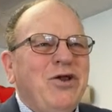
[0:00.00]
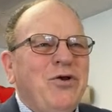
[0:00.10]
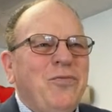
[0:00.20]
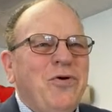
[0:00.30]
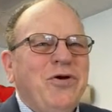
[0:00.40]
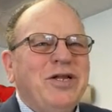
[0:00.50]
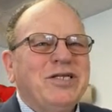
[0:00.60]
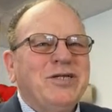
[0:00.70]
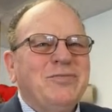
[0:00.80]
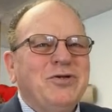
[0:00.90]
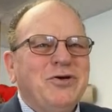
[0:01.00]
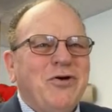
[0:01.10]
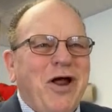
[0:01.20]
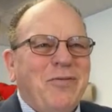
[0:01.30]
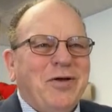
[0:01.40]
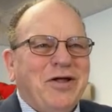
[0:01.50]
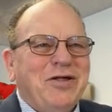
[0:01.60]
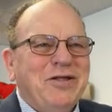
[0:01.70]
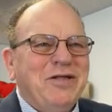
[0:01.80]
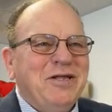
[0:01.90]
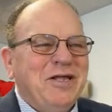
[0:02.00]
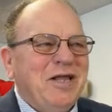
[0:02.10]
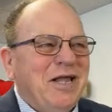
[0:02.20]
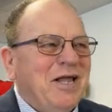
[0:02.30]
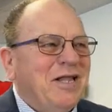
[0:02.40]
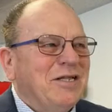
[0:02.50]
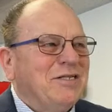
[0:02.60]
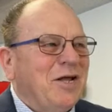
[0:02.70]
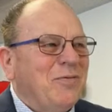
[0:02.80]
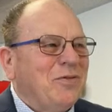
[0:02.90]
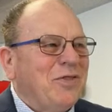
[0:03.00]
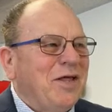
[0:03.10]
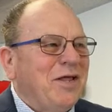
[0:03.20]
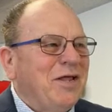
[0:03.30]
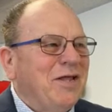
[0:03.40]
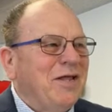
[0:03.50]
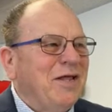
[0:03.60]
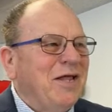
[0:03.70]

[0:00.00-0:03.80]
your Buddhism to grandma, this type of thing.